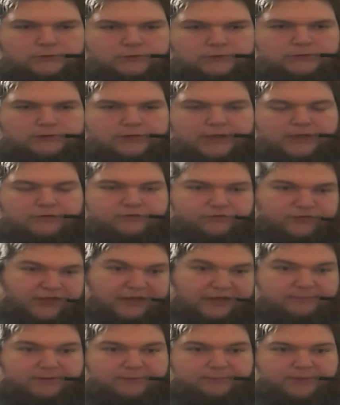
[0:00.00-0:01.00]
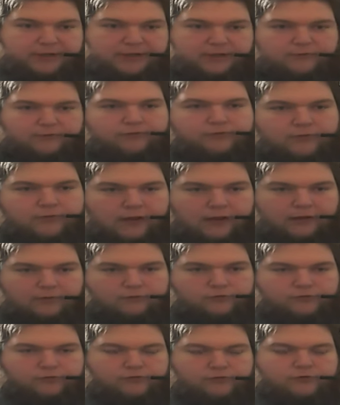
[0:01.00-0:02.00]
that was gaming based, that
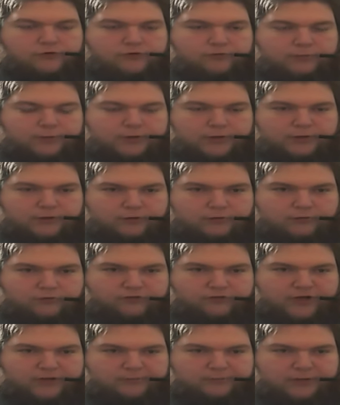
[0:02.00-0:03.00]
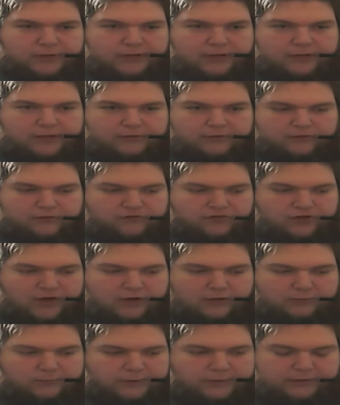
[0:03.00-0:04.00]
was going to be a new segment on this
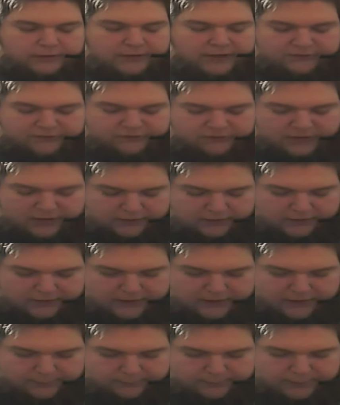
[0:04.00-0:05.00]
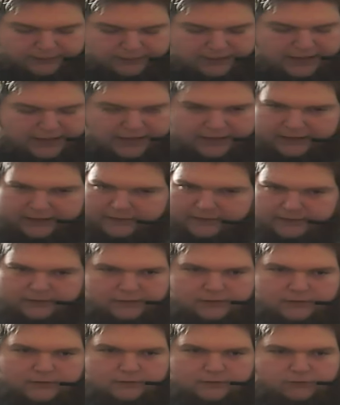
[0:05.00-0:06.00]
channel, but that's not going to happen. I
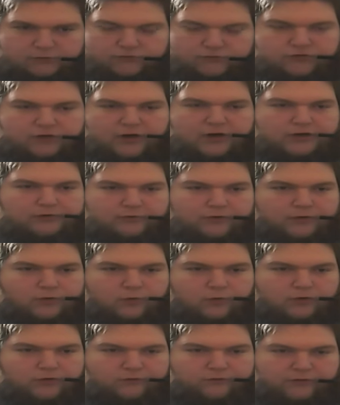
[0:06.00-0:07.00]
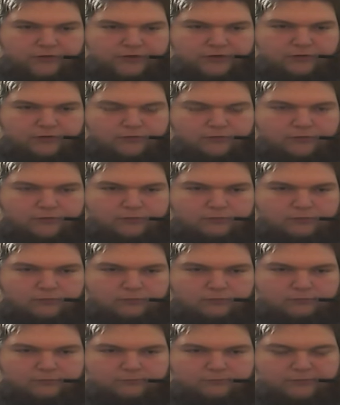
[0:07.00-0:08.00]
was trying to record the video
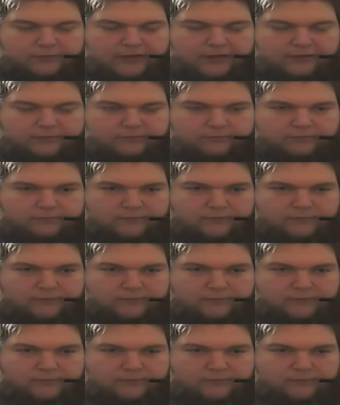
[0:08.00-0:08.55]
and